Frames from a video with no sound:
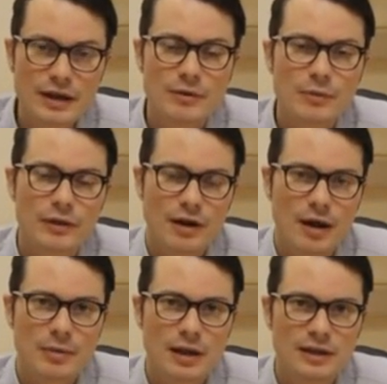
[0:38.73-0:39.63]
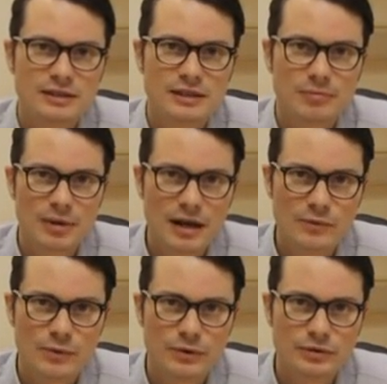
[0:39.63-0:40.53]
in with your Apple ID and
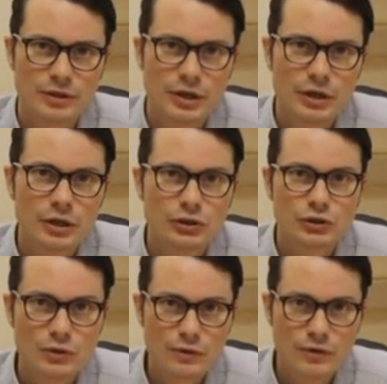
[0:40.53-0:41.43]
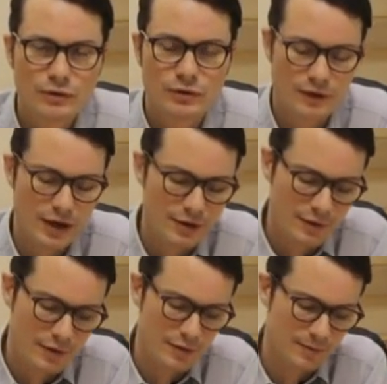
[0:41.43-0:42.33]
password, choose your
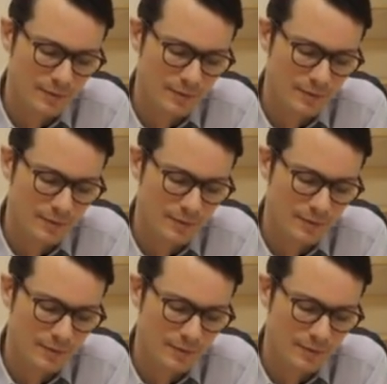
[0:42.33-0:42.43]
device,